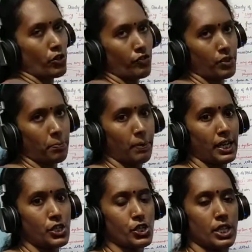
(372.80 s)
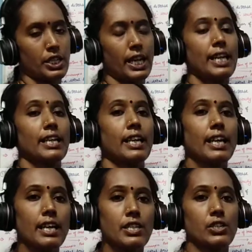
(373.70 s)
of the patient in
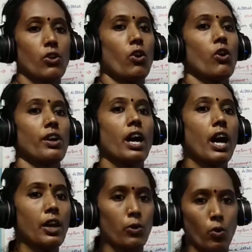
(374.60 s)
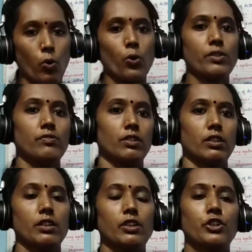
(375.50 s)
his or her own
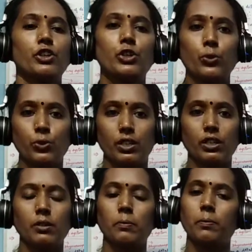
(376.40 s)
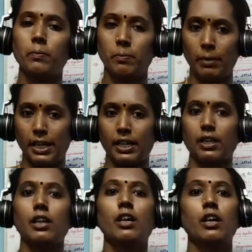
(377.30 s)
word to the
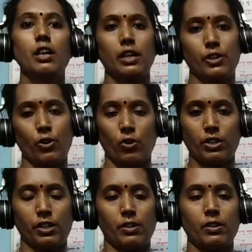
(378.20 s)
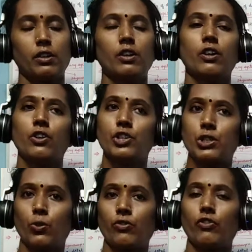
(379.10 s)
medical doctor.
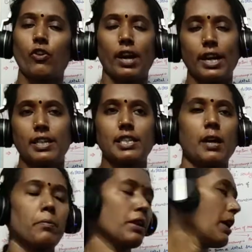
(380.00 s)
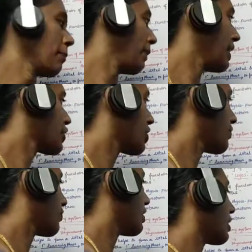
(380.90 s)
So for example, a
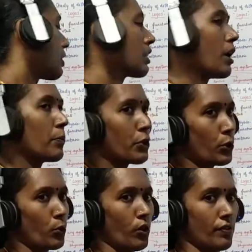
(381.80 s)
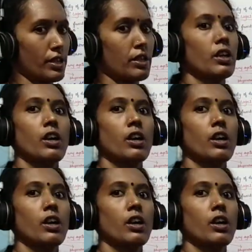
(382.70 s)
patient will come to our